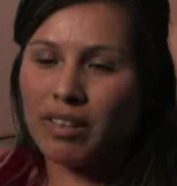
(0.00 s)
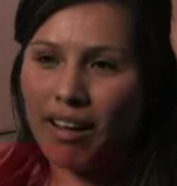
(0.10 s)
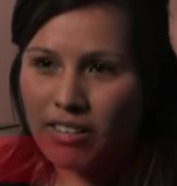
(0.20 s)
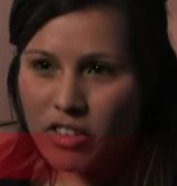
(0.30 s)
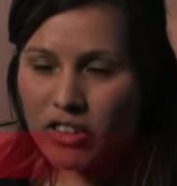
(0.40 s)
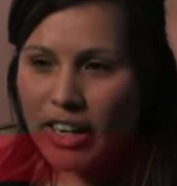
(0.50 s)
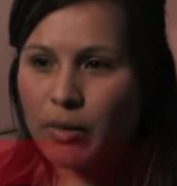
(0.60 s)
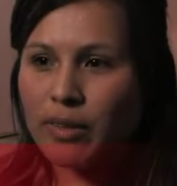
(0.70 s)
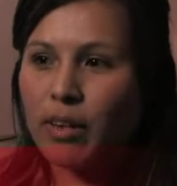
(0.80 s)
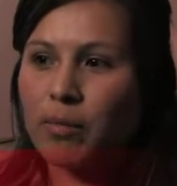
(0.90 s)
be a college
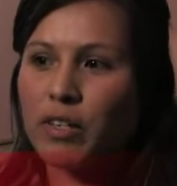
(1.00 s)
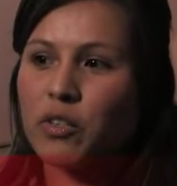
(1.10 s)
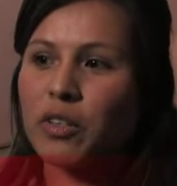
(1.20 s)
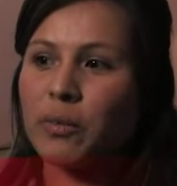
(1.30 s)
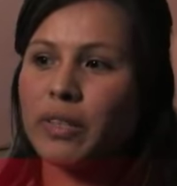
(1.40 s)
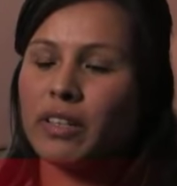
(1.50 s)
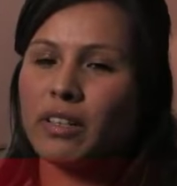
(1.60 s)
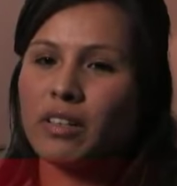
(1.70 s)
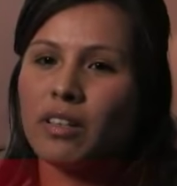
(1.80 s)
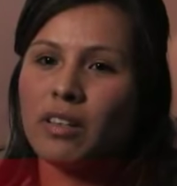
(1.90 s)
grad. Without Metro, I
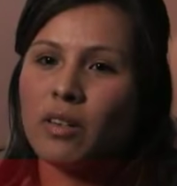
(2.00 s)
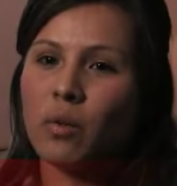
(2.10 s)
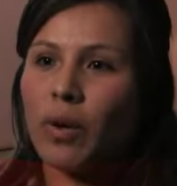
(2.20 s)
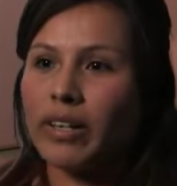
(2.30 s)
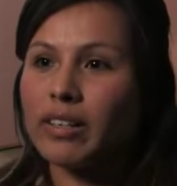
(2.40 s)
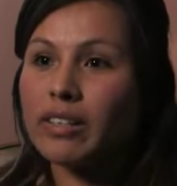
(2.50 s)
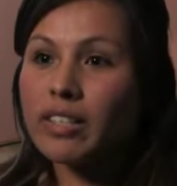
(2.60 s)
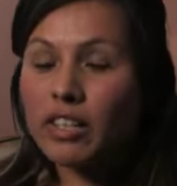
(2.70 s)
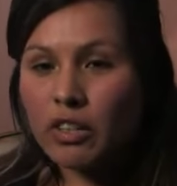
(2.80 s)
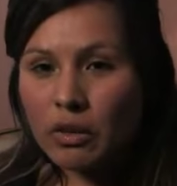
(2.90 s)
wouldn't want to
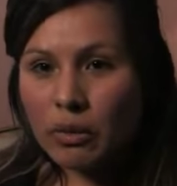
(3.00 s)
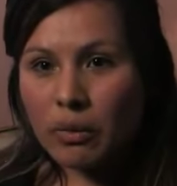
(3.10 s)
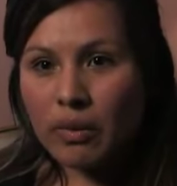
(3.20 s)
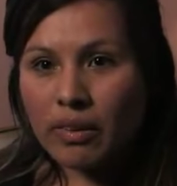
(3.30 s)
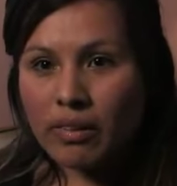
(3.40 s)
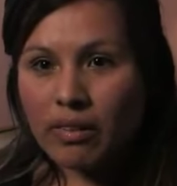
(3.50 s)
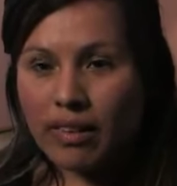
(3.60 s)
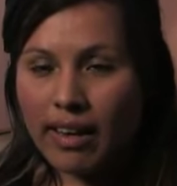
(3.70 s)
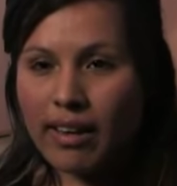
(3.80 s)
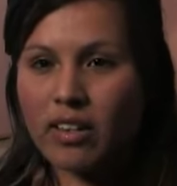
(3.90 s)
continue
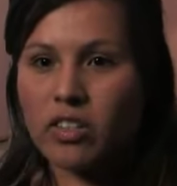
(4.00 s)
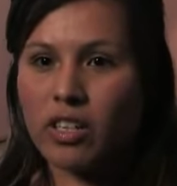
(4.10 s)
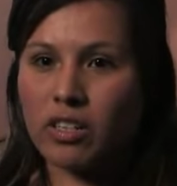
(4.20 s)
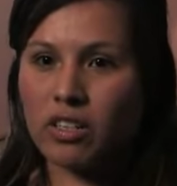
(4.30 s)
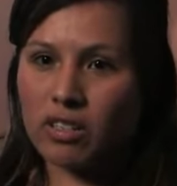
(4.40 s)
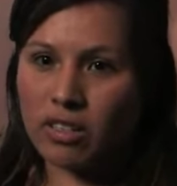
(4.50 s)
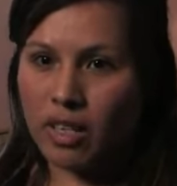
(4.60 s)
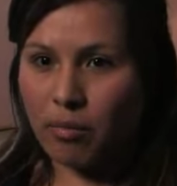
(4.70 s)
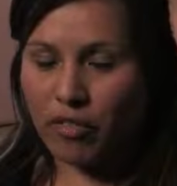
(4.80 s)
that education a step